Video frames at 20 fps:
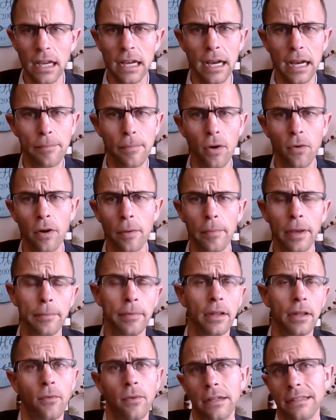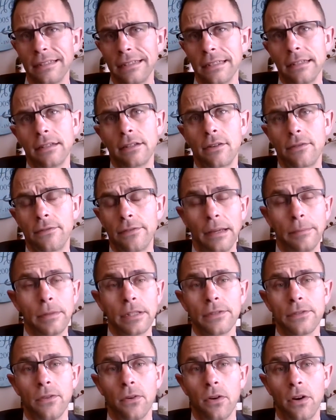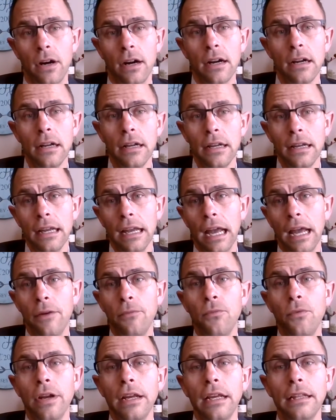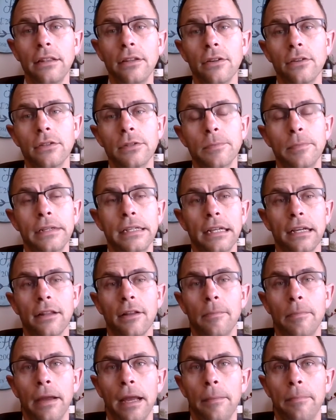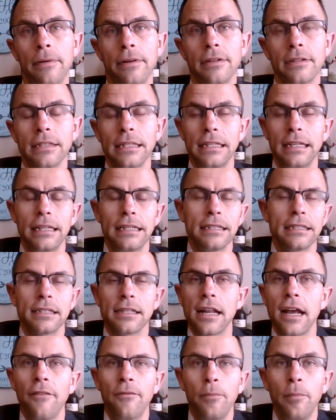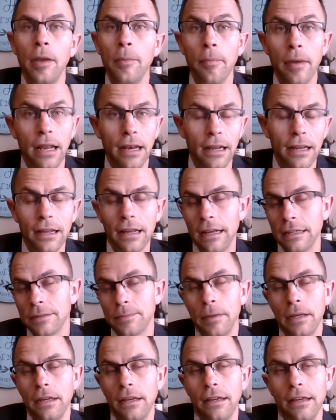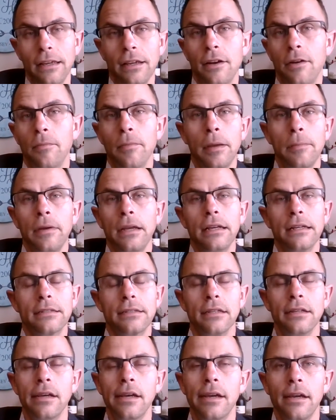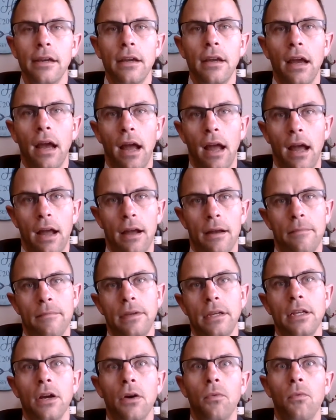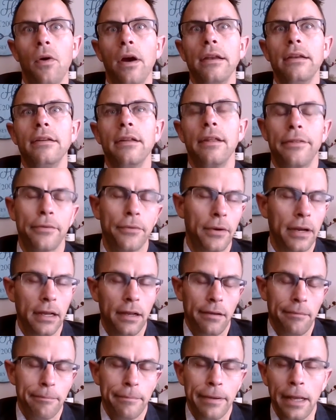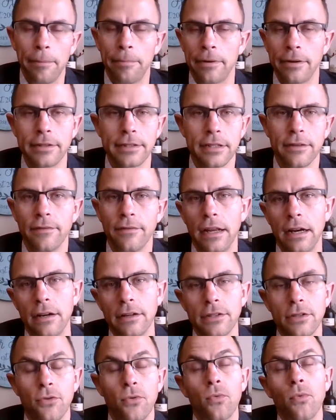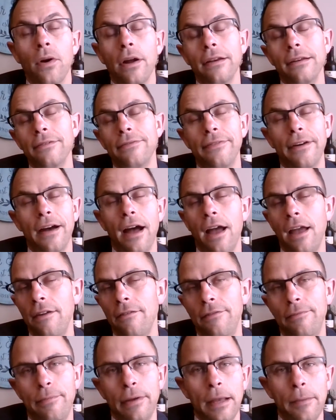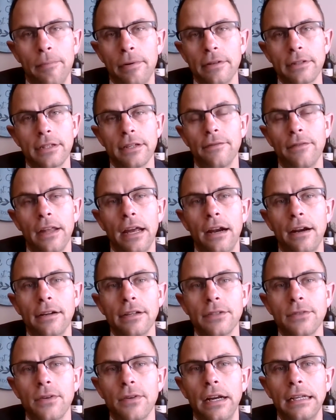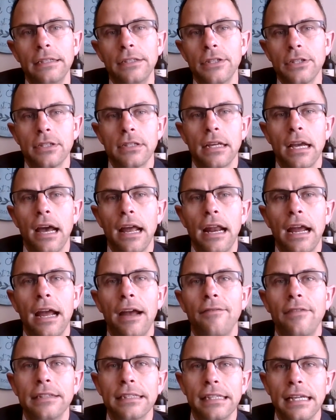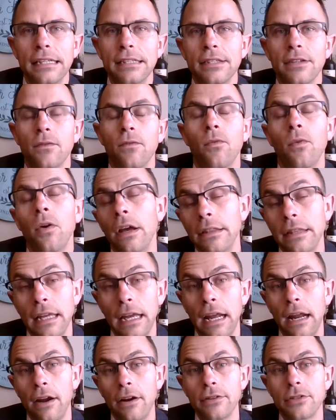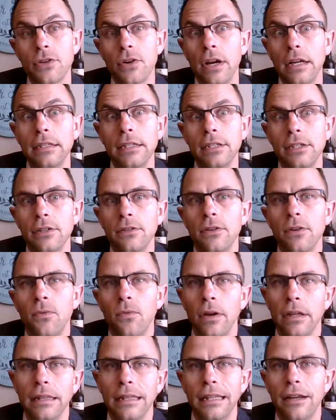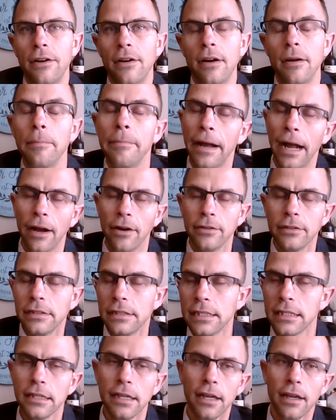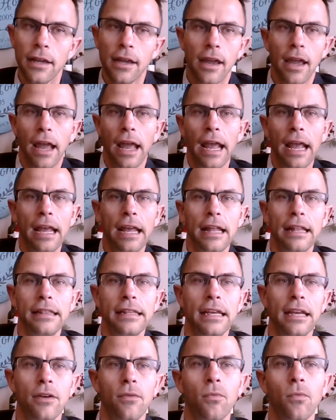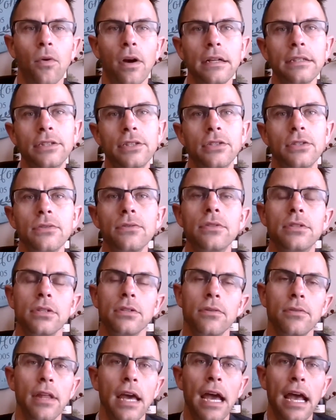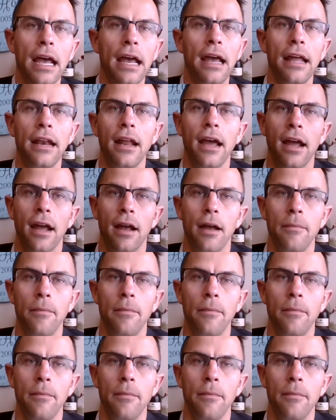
or maybe the ones that they're famous for, and read those particular papers. And it doesn't have to be many. It has to be, you know, maybe it's, 1 to 3 papers of theirs, or 1 to 5 papers of theirs, right? Just kind of have a sense of what they are trying to do and what they're about. And then once you do that,